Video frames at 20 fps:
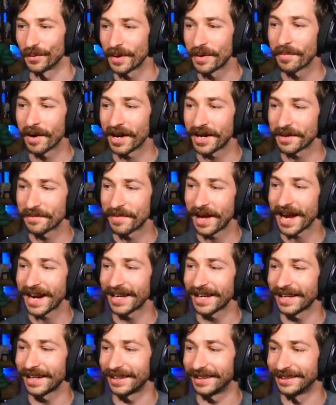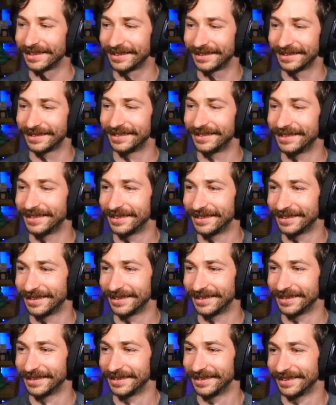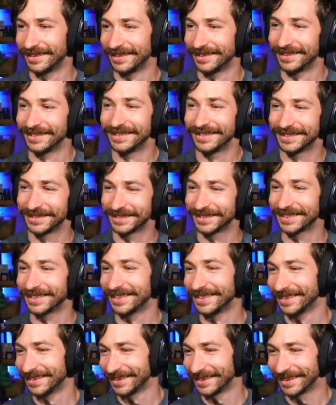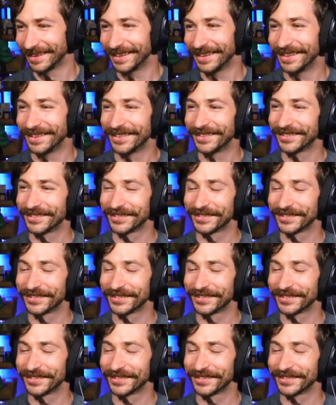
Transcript: might have made it. Oh, that was horrifying.